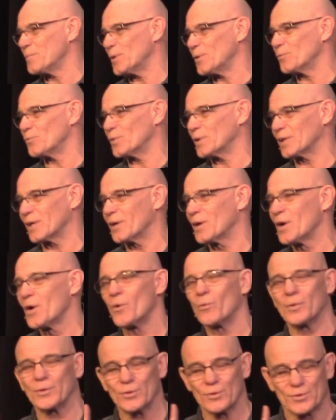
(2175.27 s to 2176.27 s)
I mean, when,
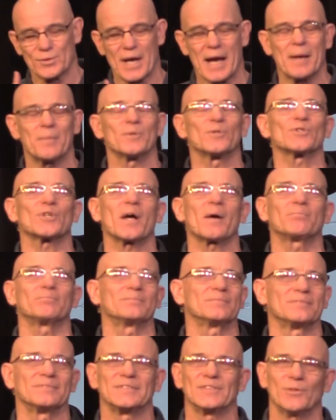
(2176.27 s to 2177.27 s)
when your time is
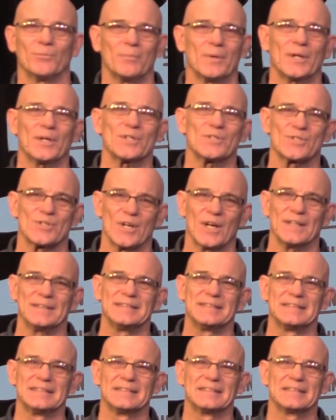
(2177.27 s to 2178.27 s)
up, your money's
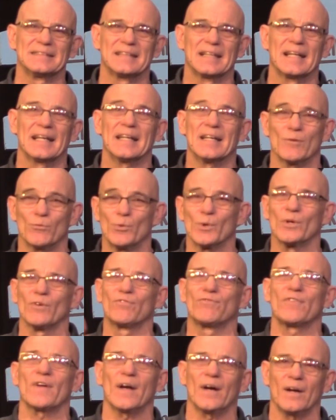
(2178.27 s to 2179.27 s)
done, it
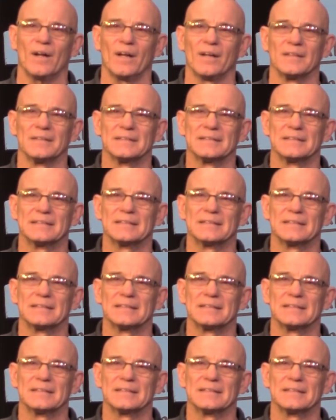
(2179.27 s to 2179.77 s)
will fail.